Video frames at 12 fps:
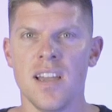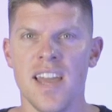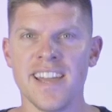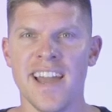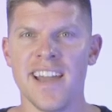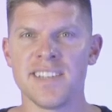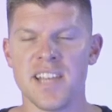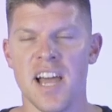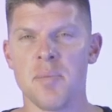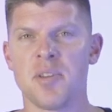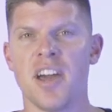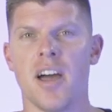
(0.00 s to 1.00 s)
Hey guys,
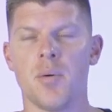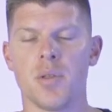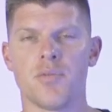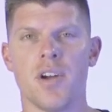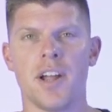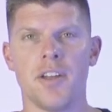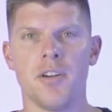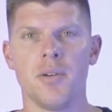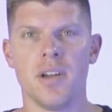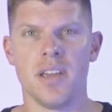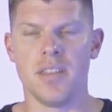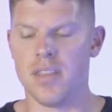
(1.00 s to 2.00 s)
I'm Kyle with Rhino.
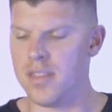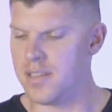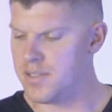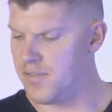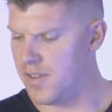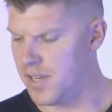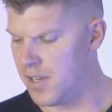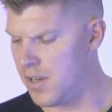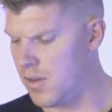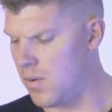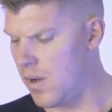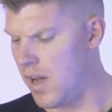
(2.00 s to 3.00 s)
In this
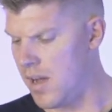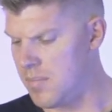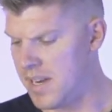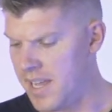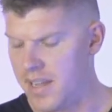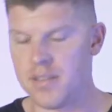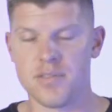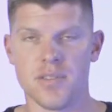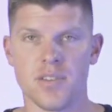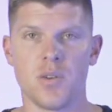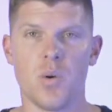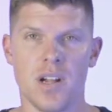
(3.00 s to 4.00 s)
video, I'm gonna answer
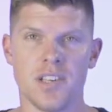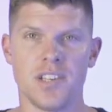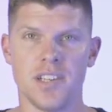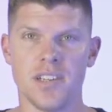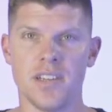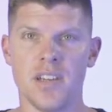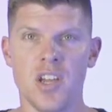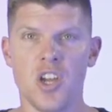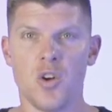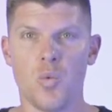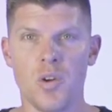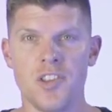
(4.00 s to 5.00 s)
the question,
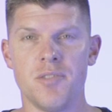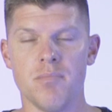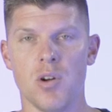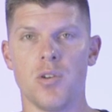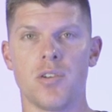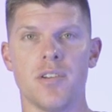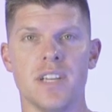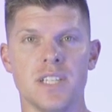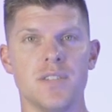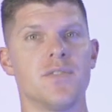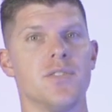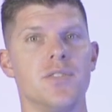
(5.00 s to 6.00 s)
which motor
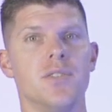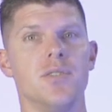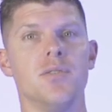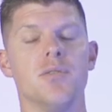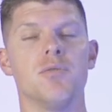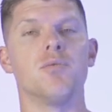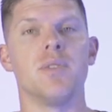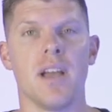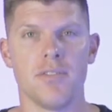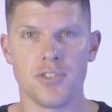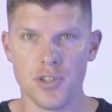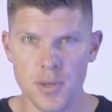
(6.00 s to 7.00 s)
is for you? We
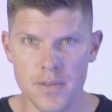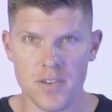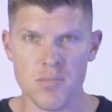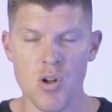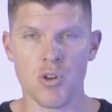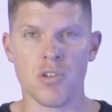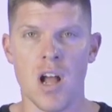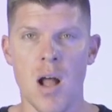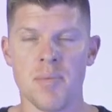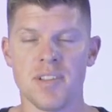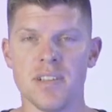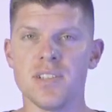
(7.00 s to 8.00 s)
have two different motor
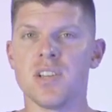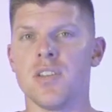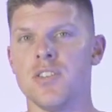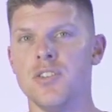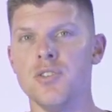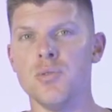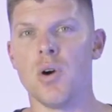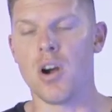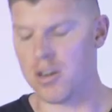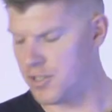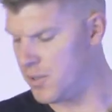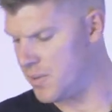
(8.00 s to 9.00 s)
options on the new
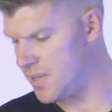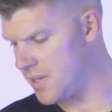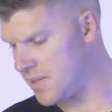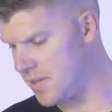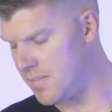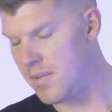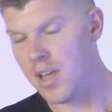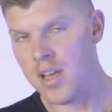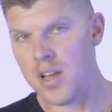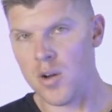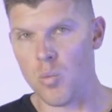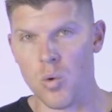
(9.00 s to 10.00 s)
Arc 2 system.
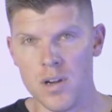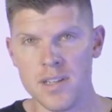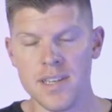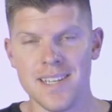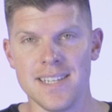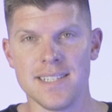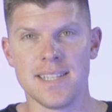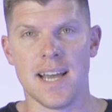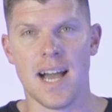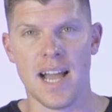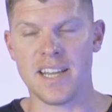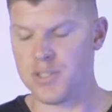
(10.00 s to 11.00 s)
One is the
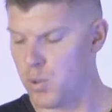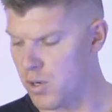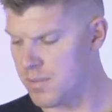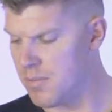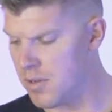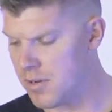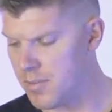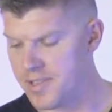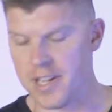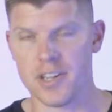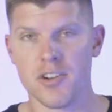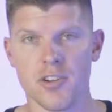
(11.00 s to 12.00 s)
high torque motor,
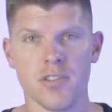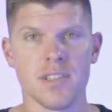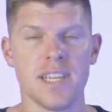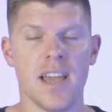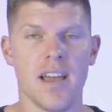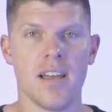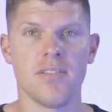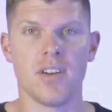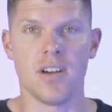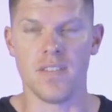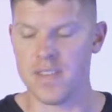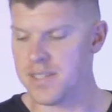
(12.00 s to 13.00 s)
which I currently have
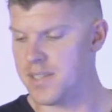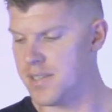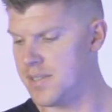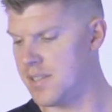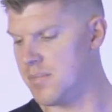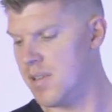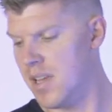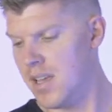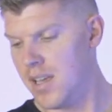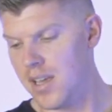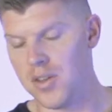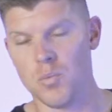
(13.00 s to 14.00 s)
on this system,
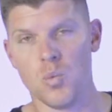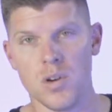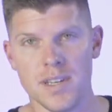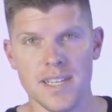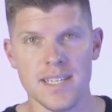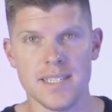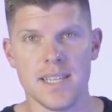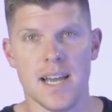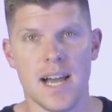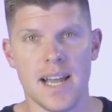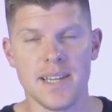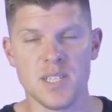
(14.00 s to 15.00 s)
and one is the
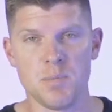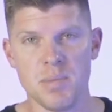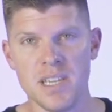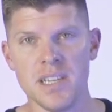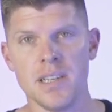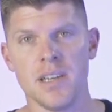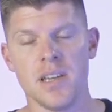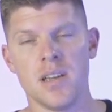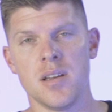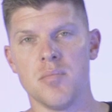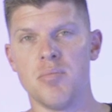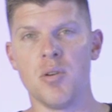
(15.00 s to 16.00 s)
high speed.
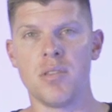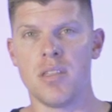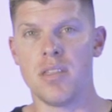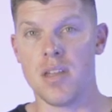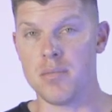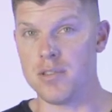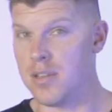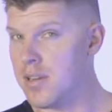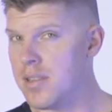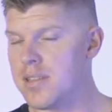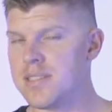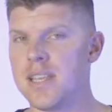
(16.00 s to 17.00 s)
Both of them
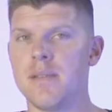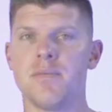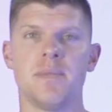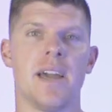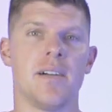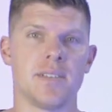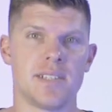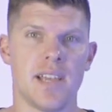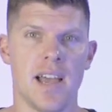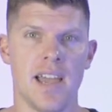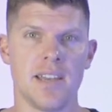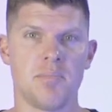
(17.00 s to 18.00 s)
look the same from the
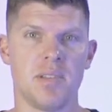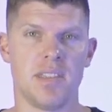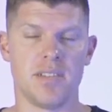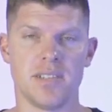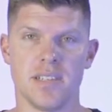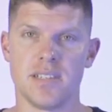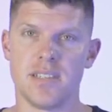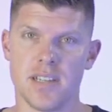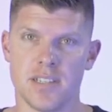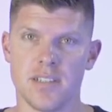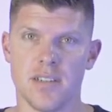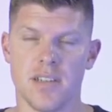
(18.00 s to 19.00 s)
outside, but there's a
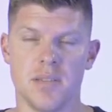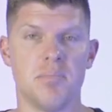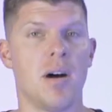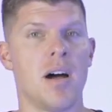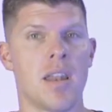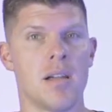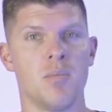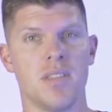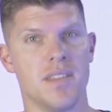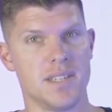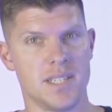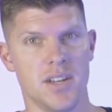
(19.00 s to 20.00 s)
sticker on the bottom
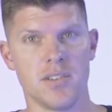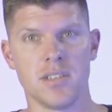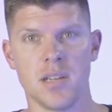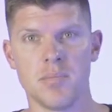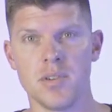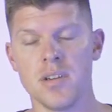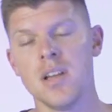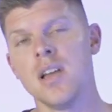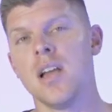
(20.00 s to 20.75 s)
with the serial number